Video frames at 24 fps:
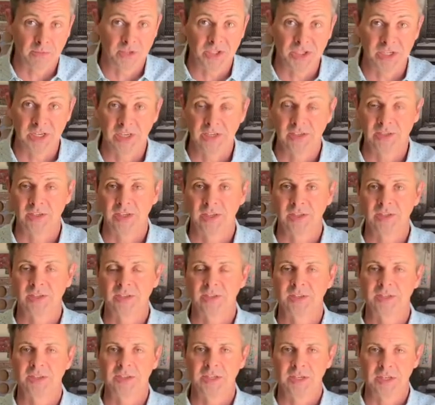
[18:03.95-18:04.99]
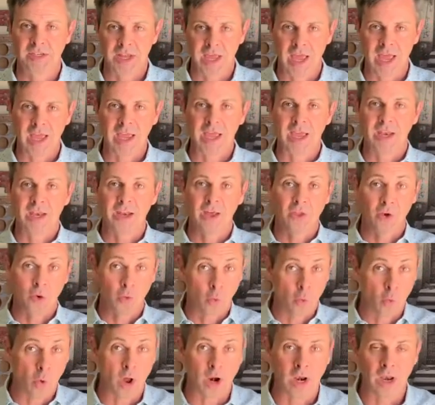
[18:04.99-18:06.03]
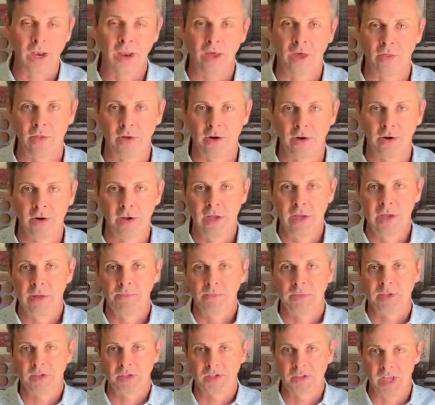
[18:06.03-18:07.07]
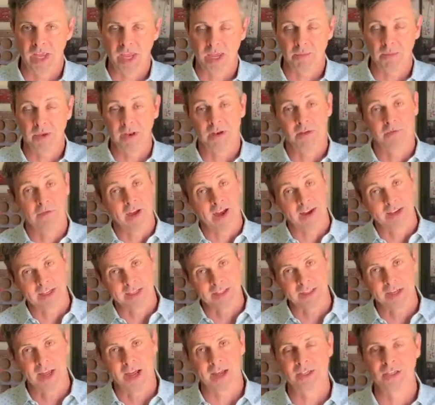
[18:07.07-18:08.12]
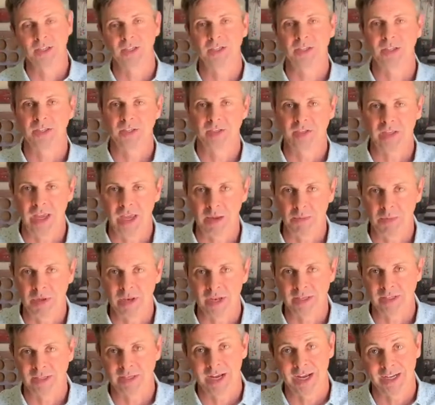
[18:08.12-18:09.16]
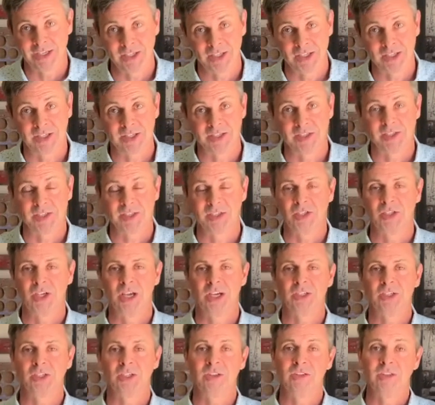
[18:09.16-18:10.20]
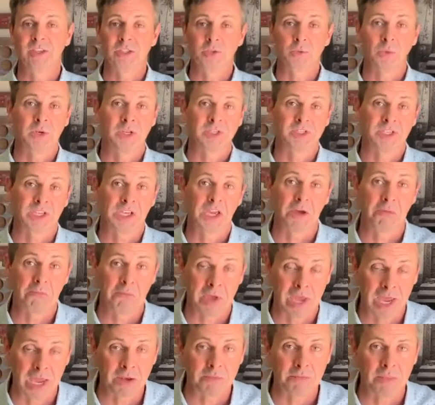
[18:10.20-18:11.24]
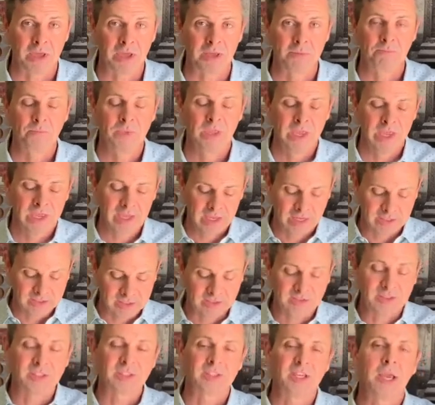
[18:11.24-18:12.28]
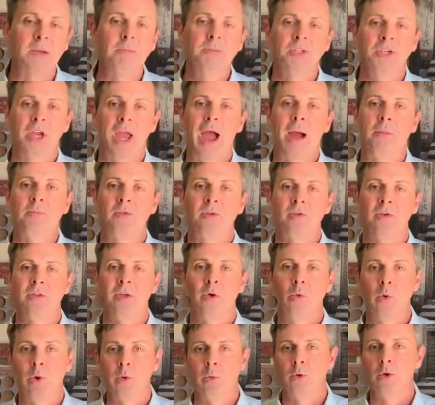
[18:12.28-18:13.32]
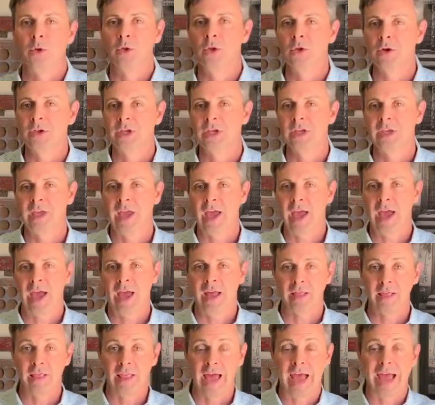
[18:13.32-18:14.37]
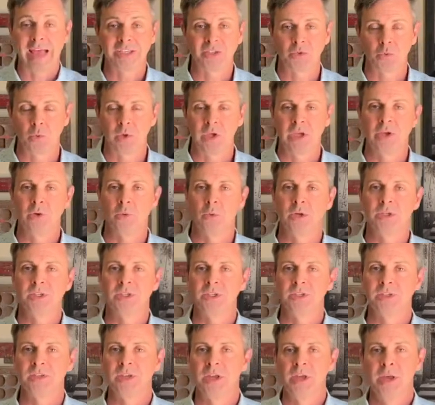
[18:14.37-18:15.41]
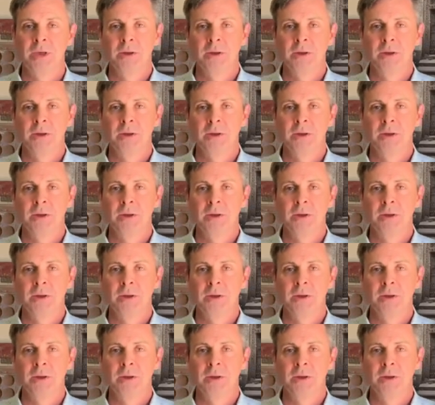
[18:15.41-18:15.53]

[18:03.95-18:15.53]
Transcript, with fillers: Jesus today, another one another statement. In fact, it's not just a statement, it's not just a suggestion. This one is a commandment. It's in the same chapter that we were looking at last week, which is